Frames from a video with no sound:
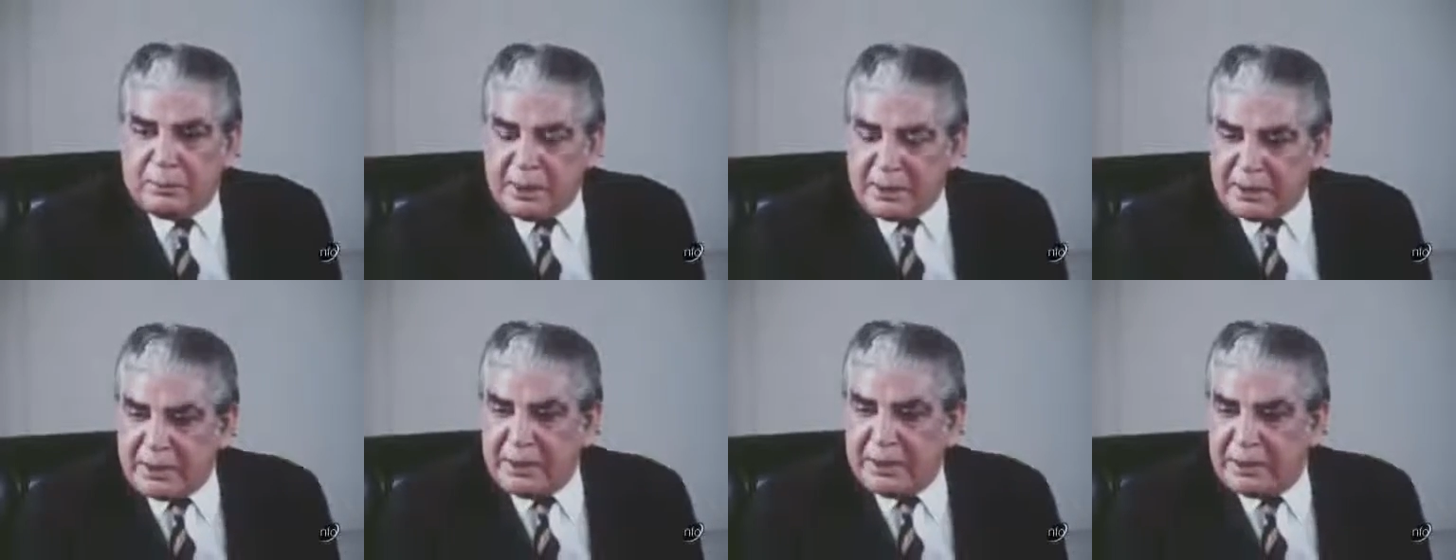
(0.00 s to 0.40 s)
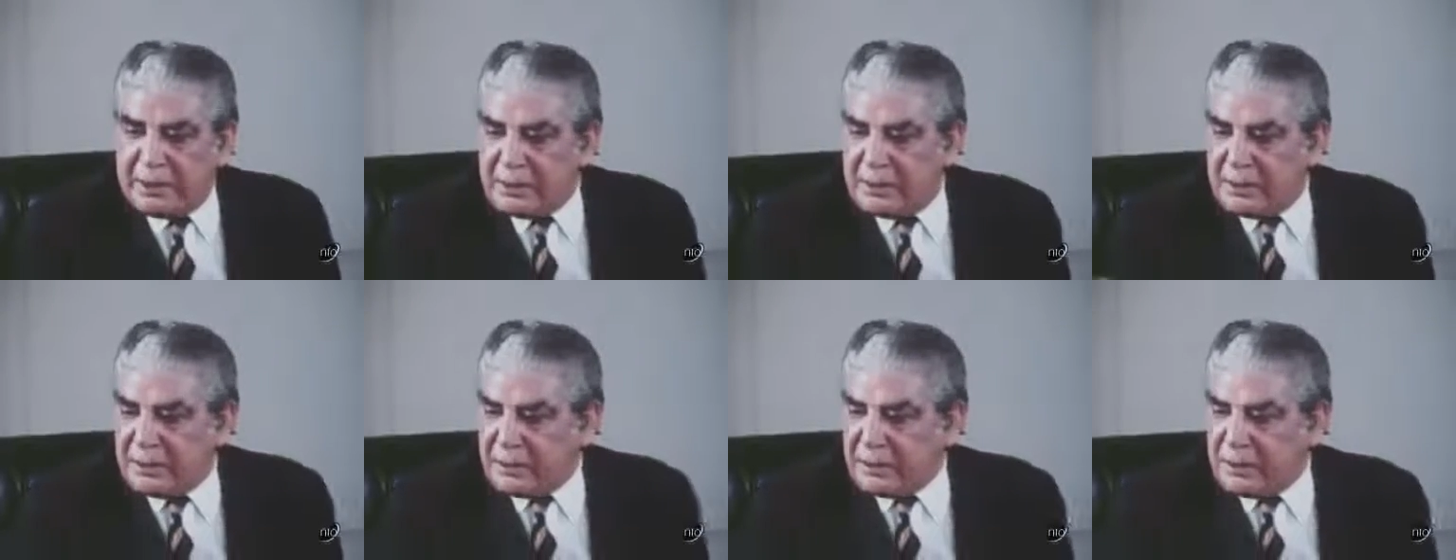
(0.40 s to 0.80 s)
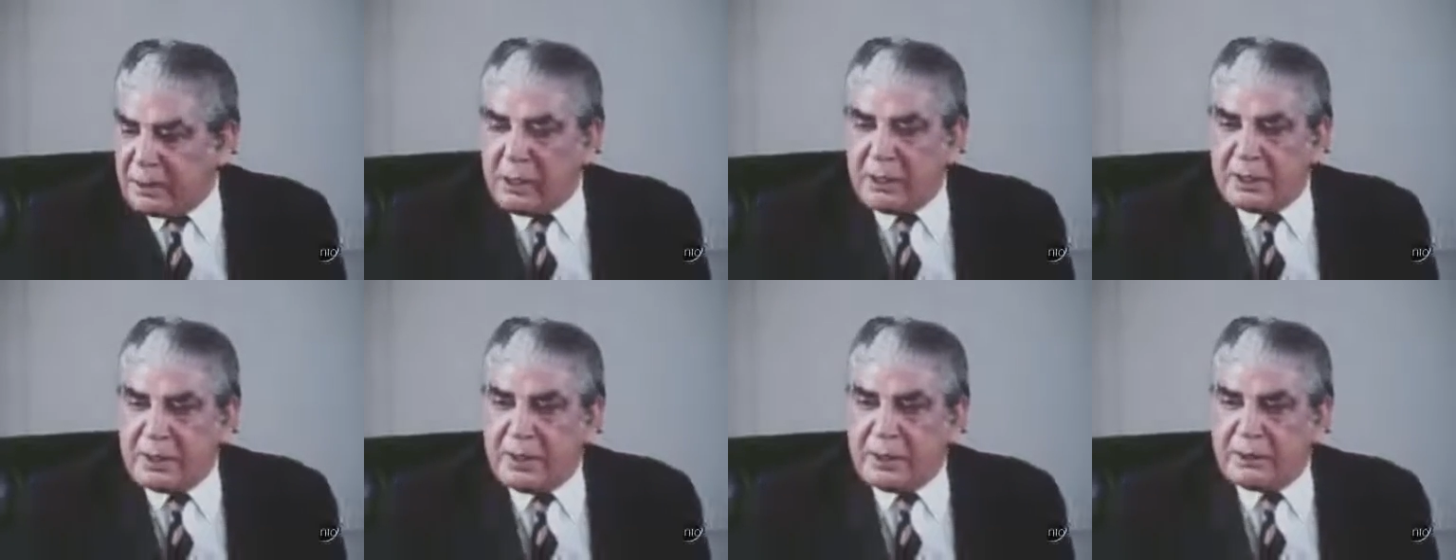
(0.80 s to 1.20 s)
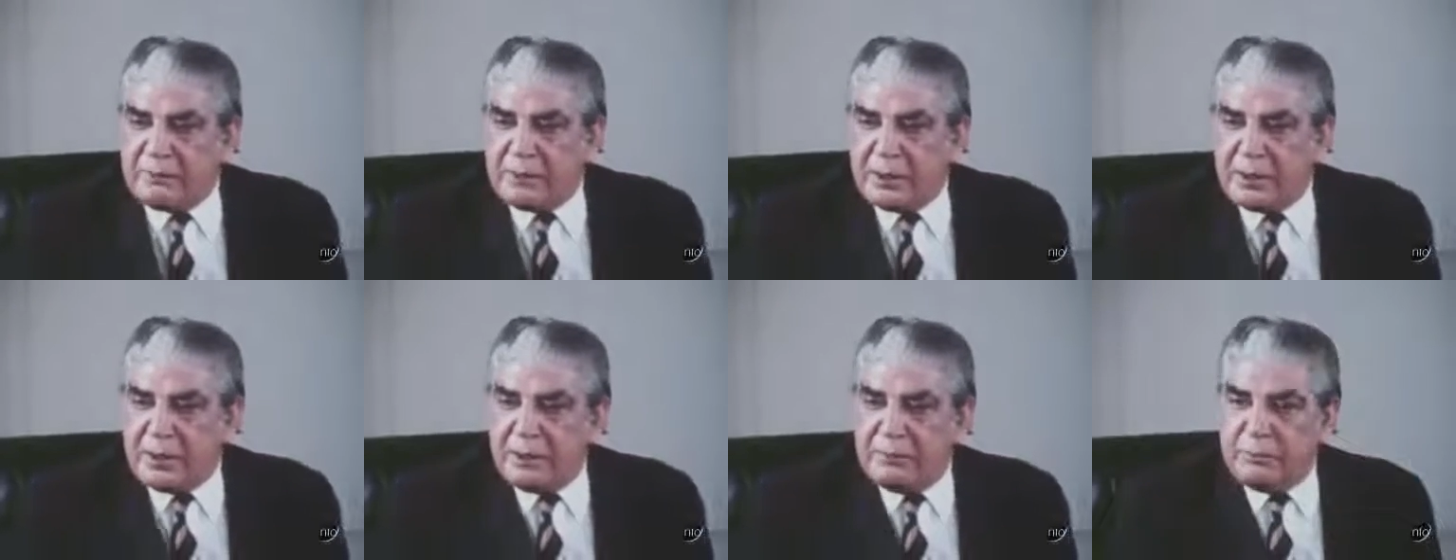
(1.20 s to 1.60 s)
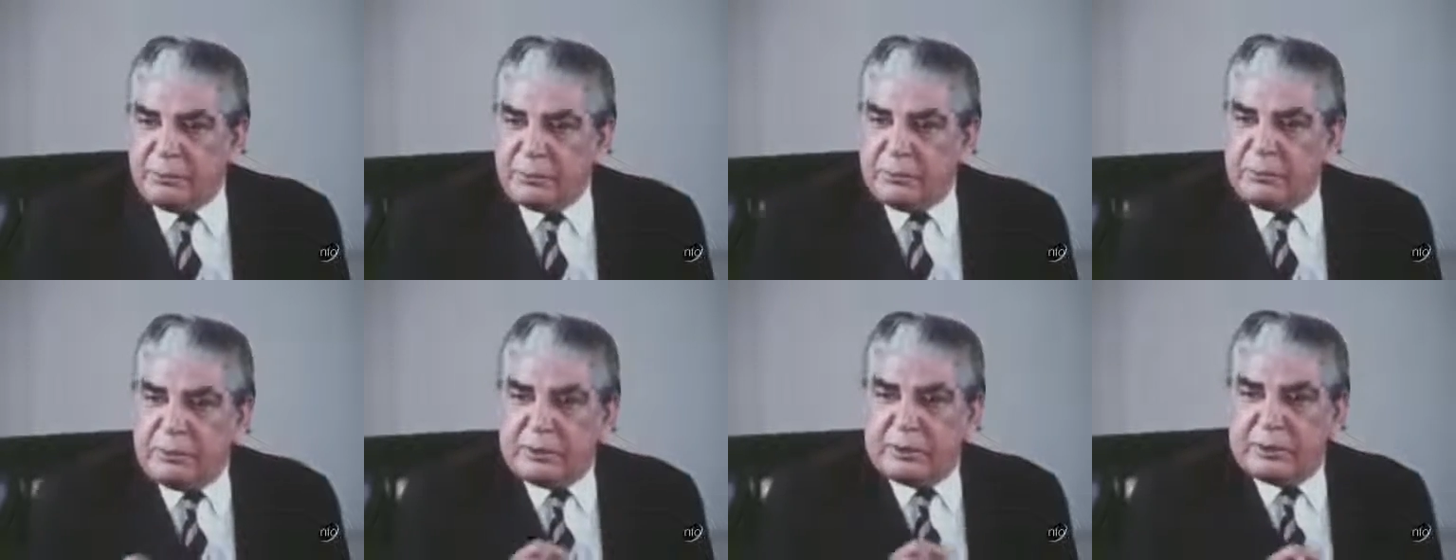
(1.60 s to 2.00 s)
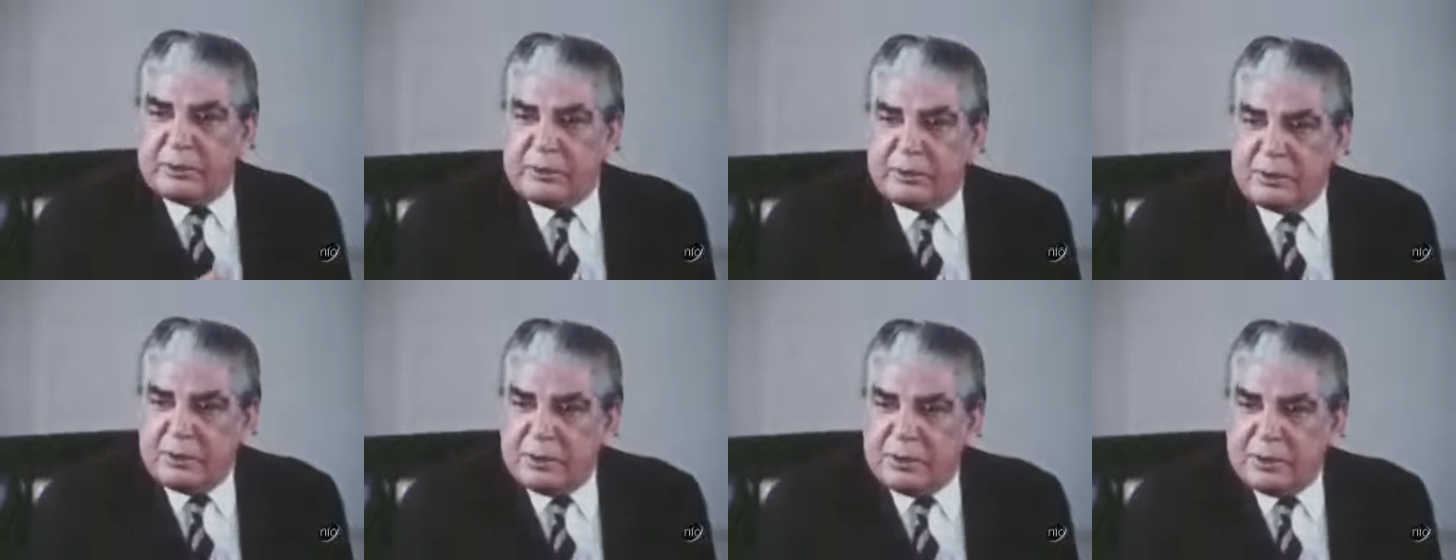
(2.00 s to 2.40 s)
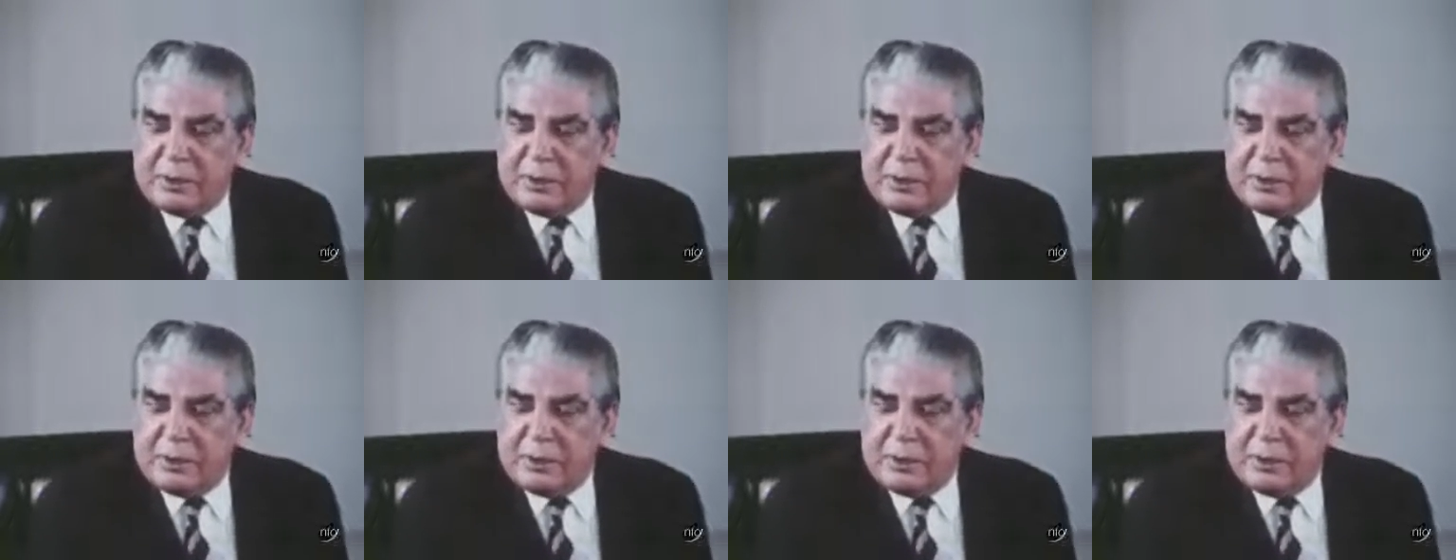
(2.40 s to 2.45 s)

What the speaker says: the personal contact with individuals